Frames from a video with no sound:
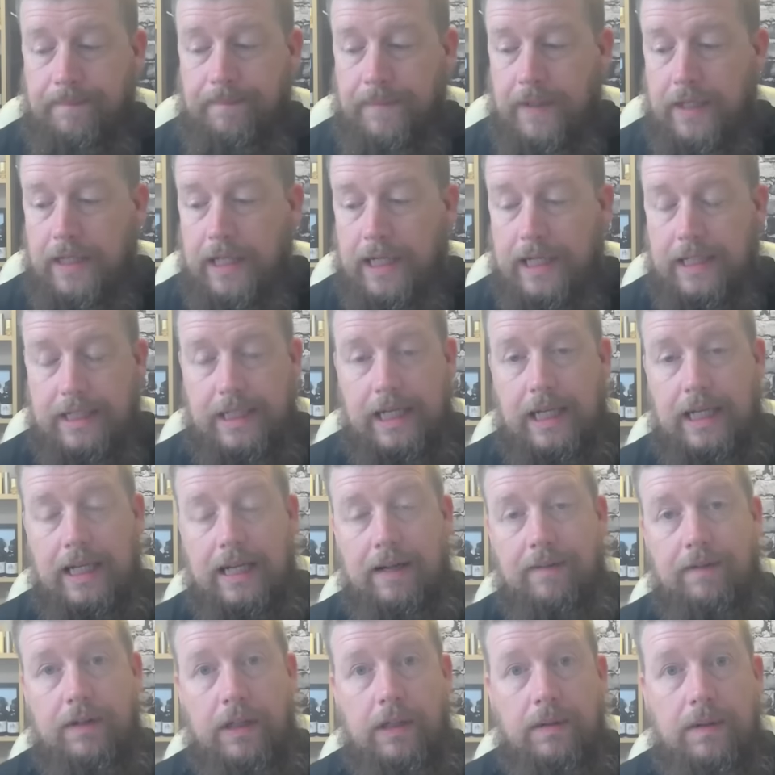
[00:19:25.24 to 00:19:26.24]
nicotine
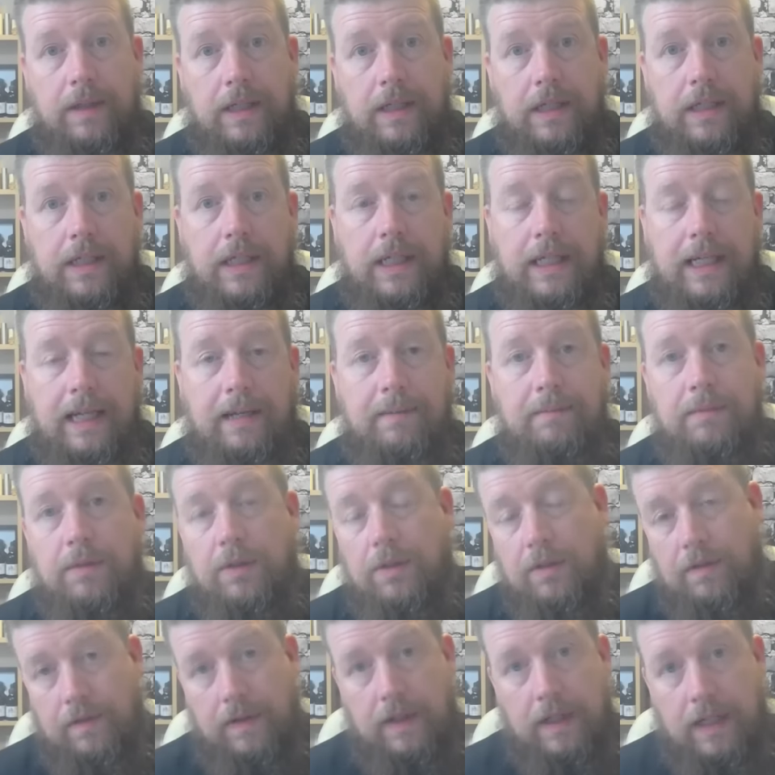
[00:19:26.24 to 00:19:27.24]
level, you are going to get
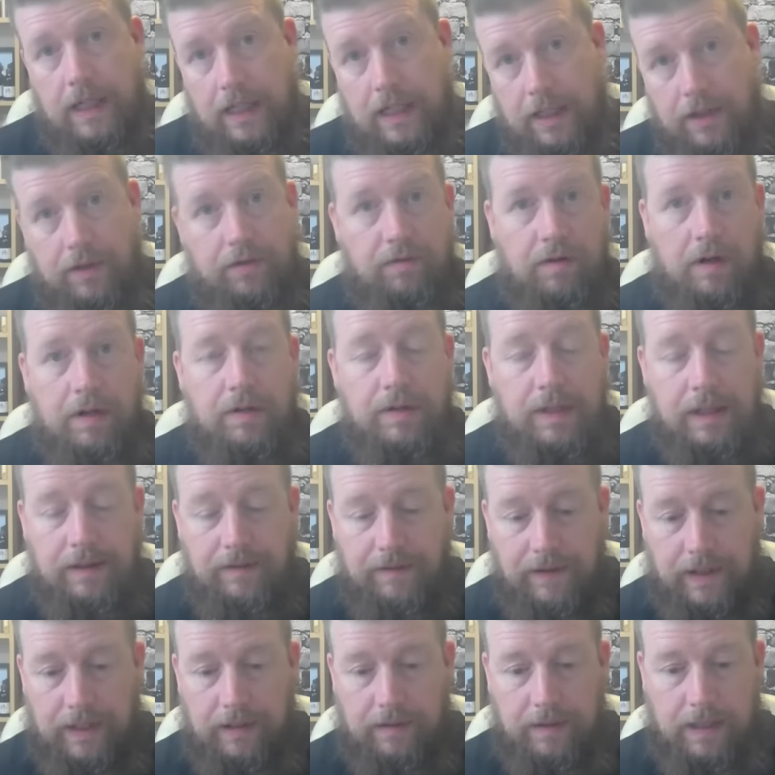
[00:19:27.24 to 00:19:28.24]
more of a throaty
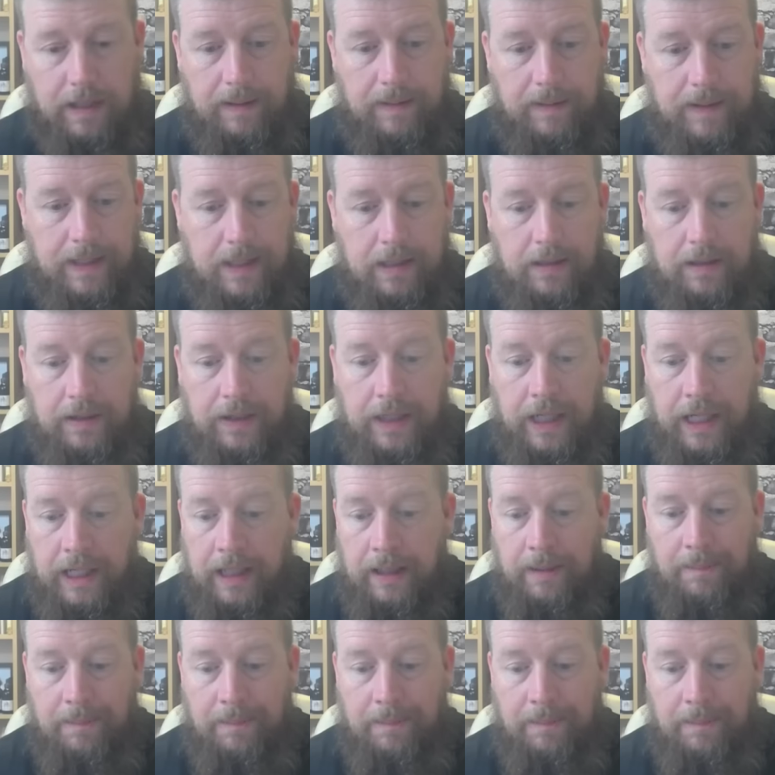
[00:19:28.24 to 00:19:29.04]
feel going on.